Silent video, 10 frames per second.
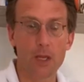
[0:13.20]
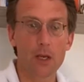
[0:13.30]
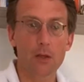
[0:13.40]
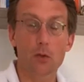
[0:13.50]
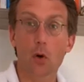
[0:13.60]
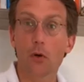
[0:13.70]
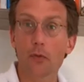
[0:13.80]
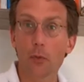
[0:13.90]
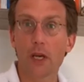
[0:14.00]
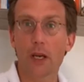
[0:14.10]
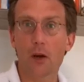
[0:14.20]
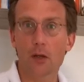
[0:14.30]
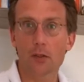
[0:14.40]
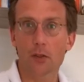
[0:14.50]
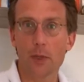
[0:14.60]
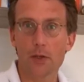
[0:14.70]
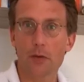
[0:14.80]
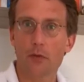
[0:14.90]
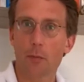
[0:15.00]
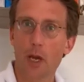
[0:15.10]
so often we get asked, especially
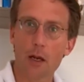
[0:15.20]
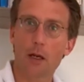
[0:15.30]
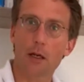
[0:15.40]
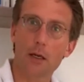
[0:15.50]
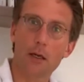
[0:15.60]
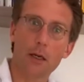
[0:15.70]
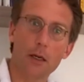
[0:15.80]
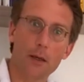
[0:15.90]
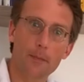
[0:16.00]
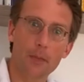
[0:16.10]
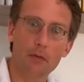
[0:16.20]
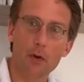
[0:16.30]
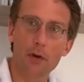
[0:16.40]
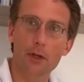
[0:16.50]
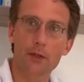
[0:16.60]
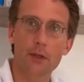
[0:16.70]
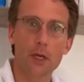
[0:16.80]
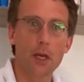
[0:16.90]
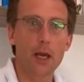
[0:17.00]
from younger foreigners,